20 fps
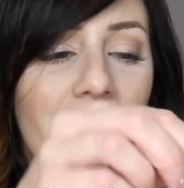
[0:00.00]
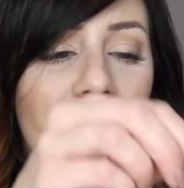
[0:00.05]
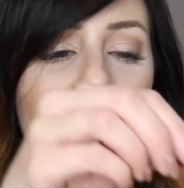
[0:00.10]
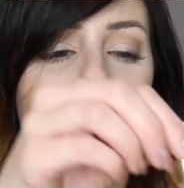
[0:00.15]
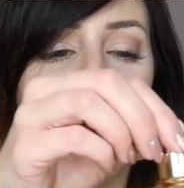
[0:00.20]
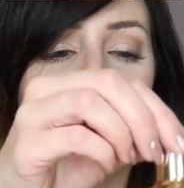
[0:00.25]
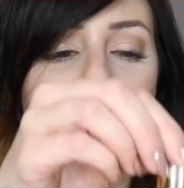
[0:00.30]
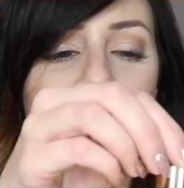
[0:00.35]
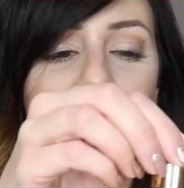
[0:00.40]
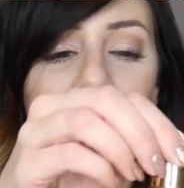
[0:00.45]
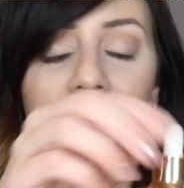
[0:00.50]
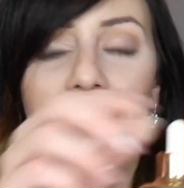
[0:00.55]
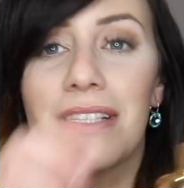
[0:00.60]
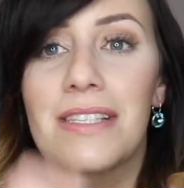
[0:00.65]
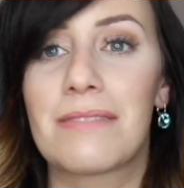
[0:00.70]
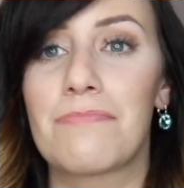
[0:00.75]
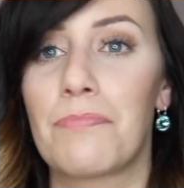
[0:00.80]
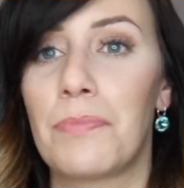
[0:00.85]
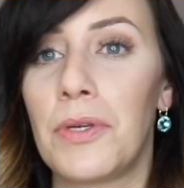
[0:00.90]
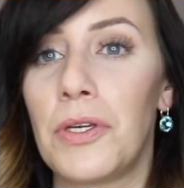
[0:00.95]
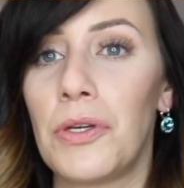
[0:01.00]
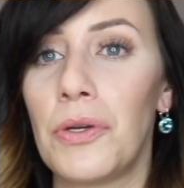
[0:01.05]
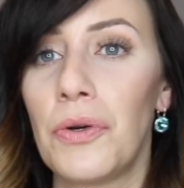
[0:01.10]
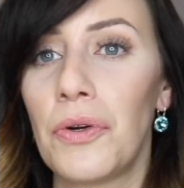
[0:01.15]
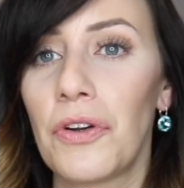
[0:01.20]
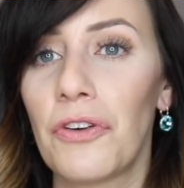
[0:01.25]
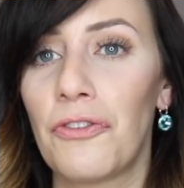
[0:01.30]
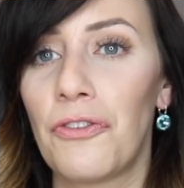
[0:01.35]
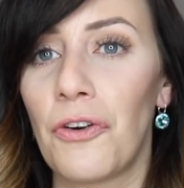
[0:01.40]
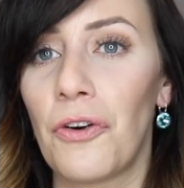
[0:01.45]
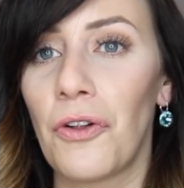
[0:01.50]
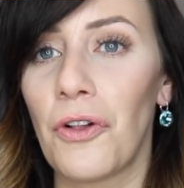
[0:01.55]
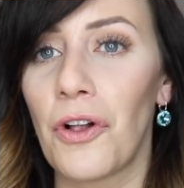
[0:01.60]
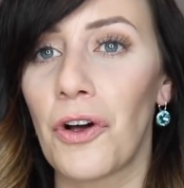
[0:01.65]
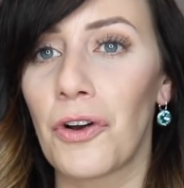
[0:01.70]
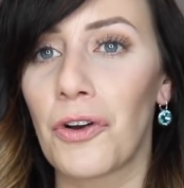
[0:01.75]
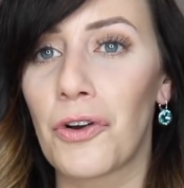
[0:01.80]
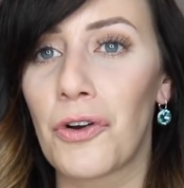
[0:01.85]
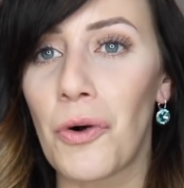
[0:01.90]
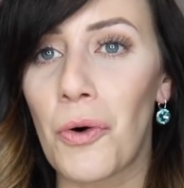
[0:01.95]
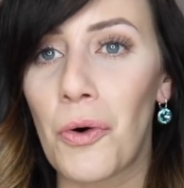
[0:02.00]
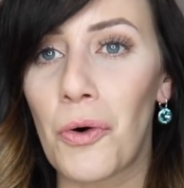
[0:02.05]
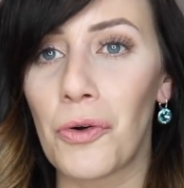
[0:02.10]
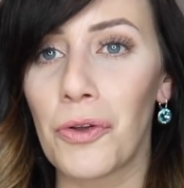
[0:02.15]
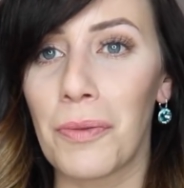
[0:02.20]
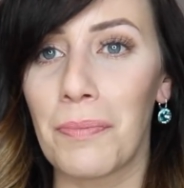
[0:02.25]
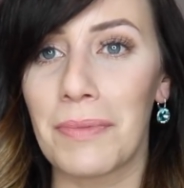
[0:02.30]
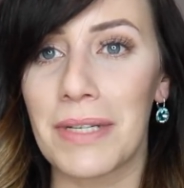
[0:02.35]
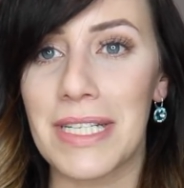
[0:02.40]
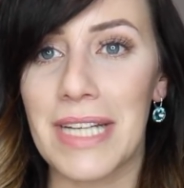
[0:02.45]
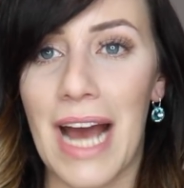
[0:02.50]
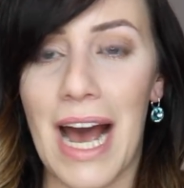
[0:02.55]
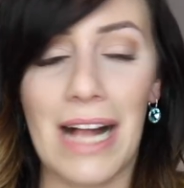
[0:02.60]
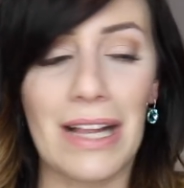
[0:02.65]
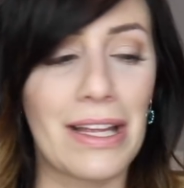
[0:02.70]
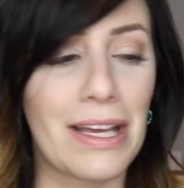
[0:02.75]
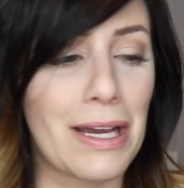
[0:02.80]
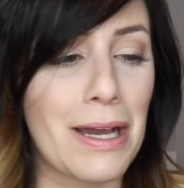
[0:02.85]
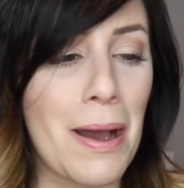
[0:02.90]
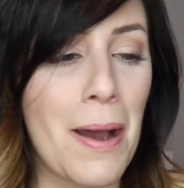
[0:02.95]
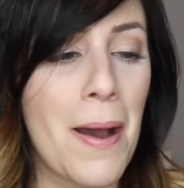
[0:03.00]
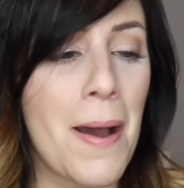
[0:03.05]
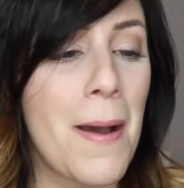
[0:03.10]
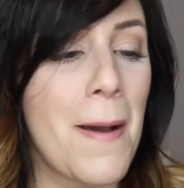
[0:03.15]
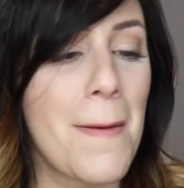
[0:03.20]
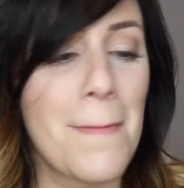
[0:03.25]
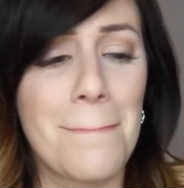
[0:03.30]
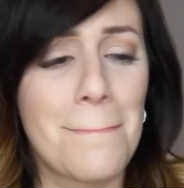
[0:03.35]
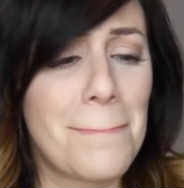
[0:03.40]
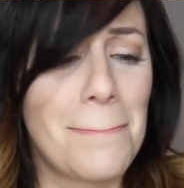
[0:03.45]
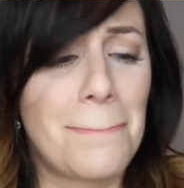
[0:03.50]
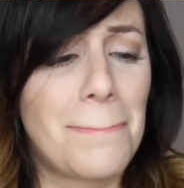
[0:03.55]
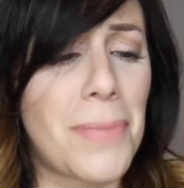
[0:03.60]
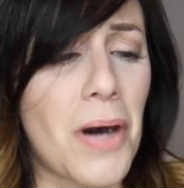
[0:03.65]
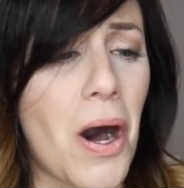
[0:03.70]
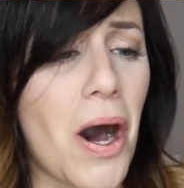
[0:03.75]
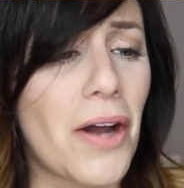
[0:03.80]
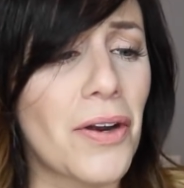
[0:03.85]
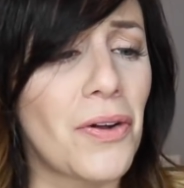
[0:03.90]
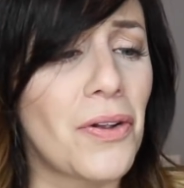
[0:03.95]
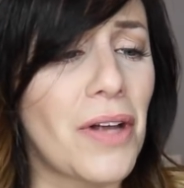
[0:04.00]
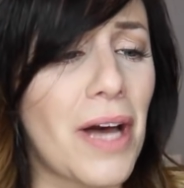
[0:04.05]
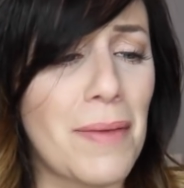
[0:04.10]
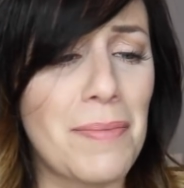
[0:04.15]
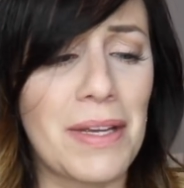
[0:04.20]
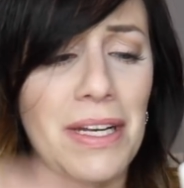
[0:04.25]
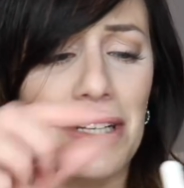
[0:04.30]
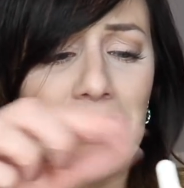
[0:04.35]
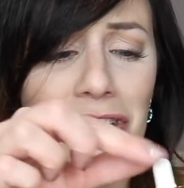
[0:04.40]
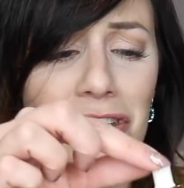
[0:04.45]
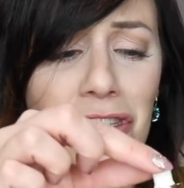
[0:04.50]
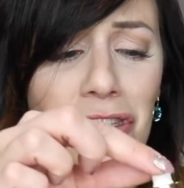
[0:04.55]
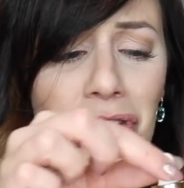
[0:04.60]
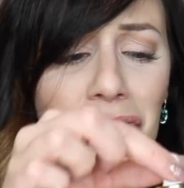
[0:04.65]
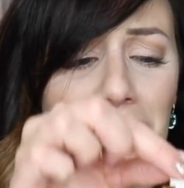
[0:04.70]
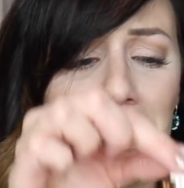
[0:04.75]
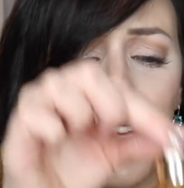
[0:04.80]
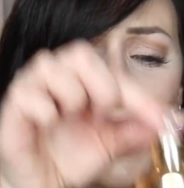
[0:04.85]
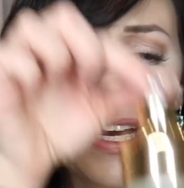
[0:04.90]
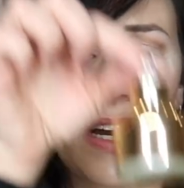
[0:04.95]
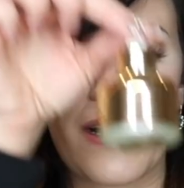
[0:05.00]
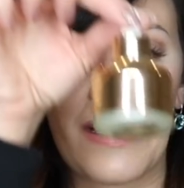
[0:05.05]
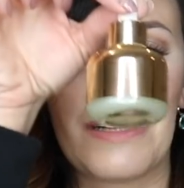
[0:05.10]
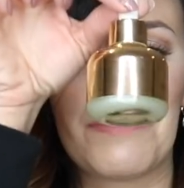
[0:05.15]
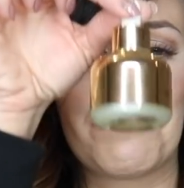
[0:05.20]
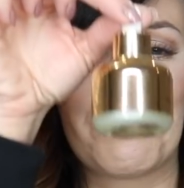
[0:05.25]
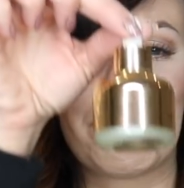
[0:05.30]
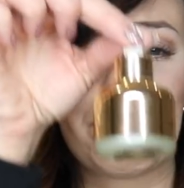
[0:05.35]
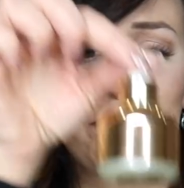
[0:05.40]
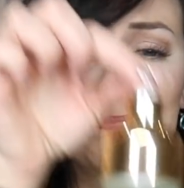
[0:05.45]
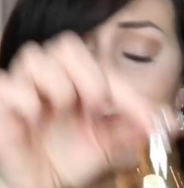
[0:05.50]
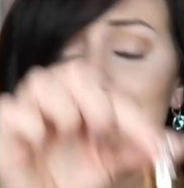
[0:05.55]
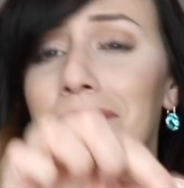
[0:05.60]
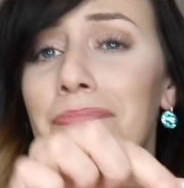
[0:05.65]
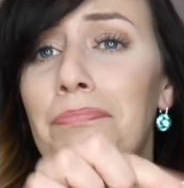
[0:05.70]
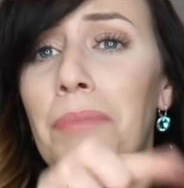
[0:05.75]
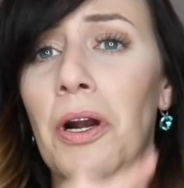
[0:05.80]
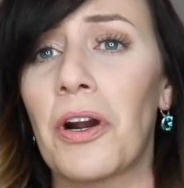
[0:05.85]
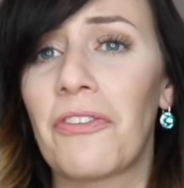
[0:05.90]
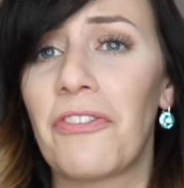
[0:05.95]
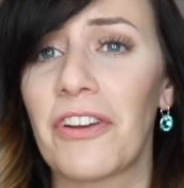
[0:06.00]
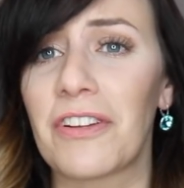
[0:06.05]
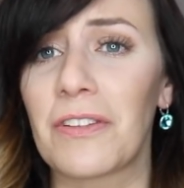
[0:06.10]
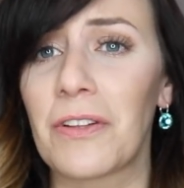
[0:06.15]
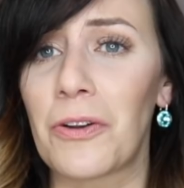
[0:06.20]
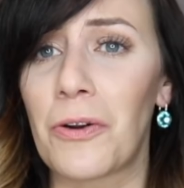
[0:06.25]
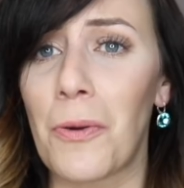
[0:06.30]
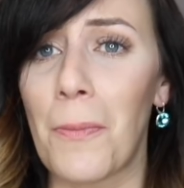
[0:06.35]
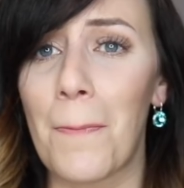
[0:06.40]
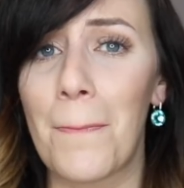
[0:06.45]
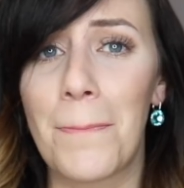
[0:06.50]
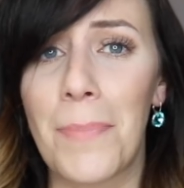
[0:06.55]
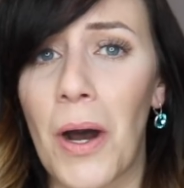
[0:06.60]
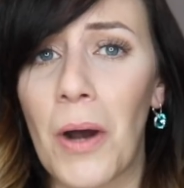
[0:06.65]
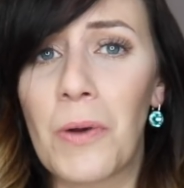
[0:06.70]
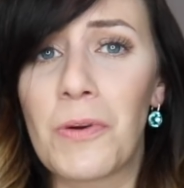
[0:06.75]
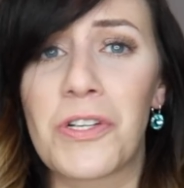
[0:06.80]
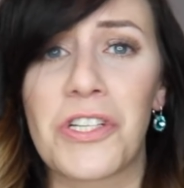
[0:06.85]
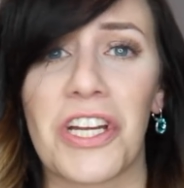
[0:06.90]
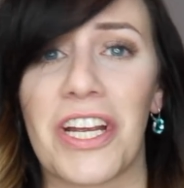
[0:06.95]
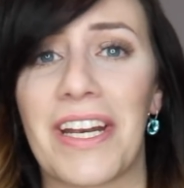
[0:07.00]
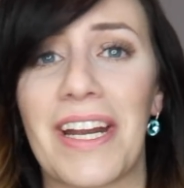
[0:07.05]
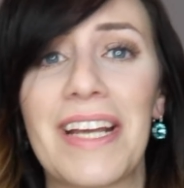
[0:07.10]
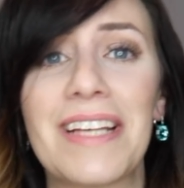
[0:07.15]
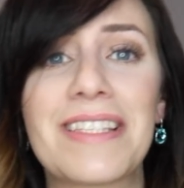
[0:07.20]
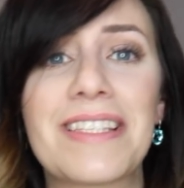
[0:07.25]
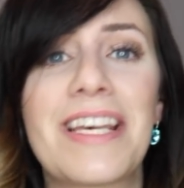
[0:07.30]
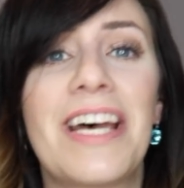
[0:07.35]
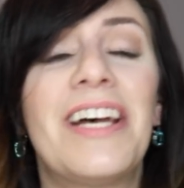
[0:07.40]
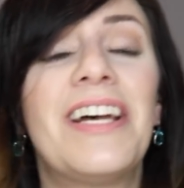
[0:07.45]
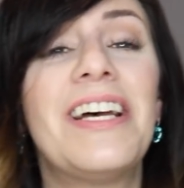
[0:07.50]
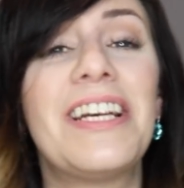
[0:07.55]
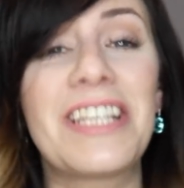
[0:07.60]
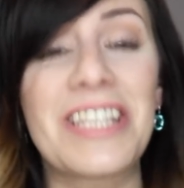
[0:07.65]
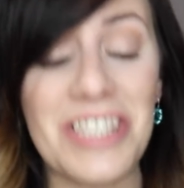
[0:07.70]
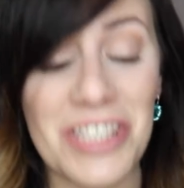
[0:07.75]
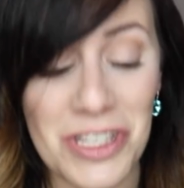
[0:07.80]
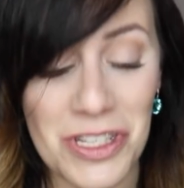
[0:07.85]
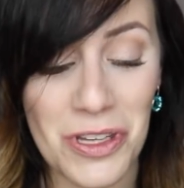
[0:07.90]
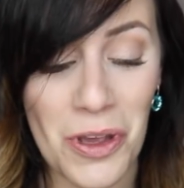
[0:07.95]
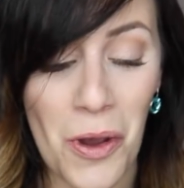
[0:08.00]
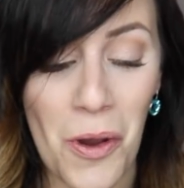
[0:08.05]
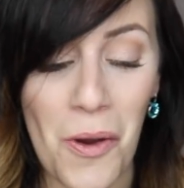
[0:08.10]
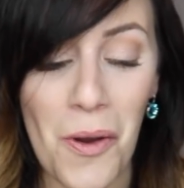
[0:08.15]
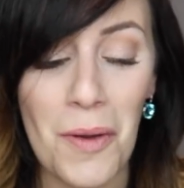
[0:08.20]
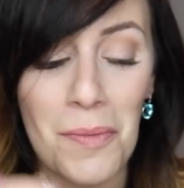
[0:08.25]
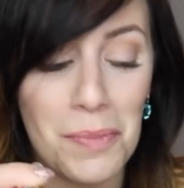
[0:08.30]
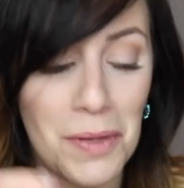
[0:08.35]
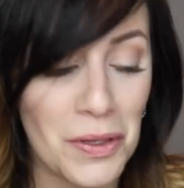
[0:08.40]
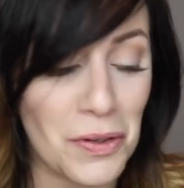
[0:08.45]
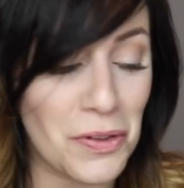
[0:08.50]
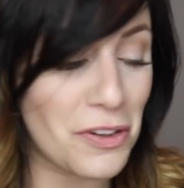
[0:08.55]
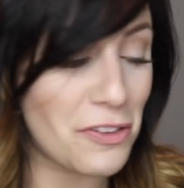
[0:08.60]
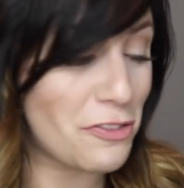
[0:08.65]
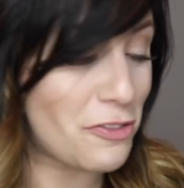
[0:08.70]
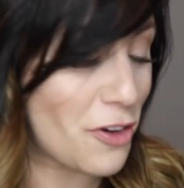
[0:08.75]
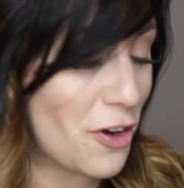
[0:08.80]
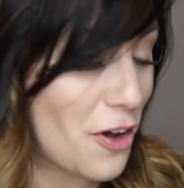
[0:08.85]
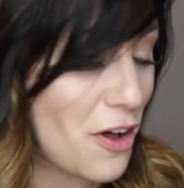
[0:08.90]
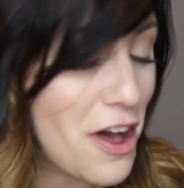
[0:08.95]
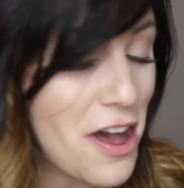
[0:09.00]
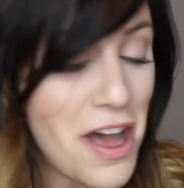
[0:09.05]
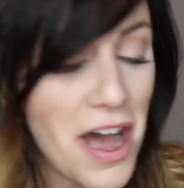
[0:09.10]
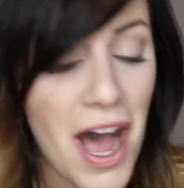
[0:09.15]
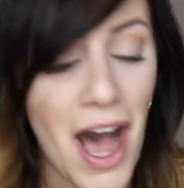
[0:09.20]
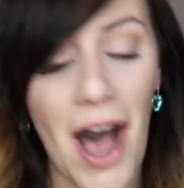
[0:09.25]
It comes in this beautiful gold metallic bottle. I mean, it just looks like a perfect little potion. It's so beautiful.